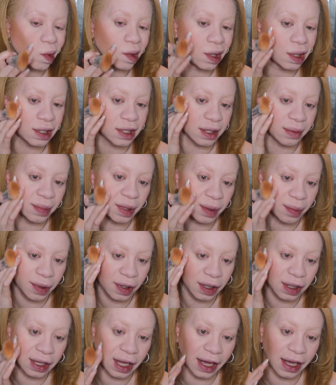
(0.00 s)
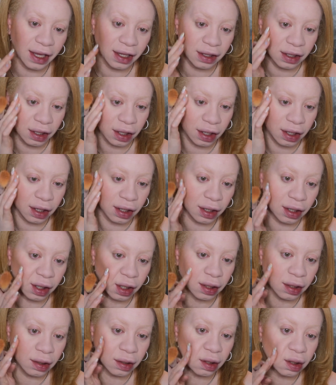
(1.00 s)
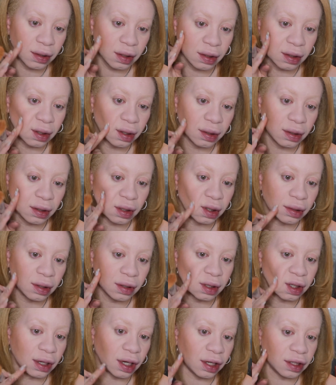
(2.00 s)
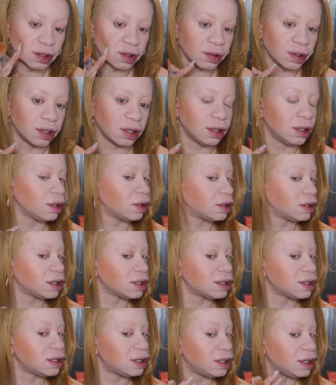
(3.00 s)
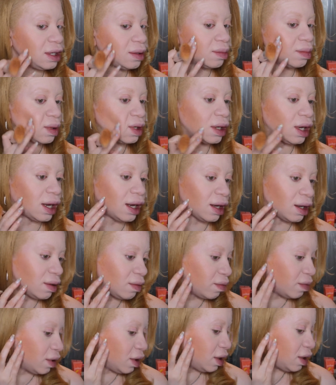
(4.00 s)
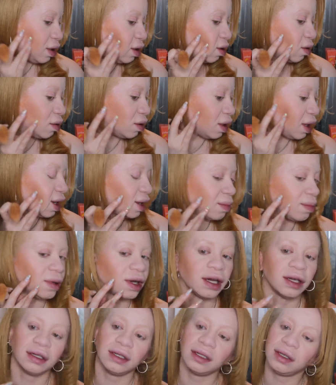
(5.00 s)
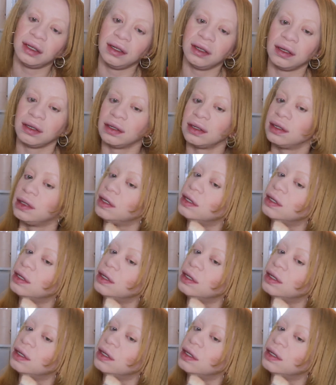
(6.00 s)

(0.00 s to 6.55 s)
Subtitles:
Some people like their contour to look this deep, but I really don't like mine to look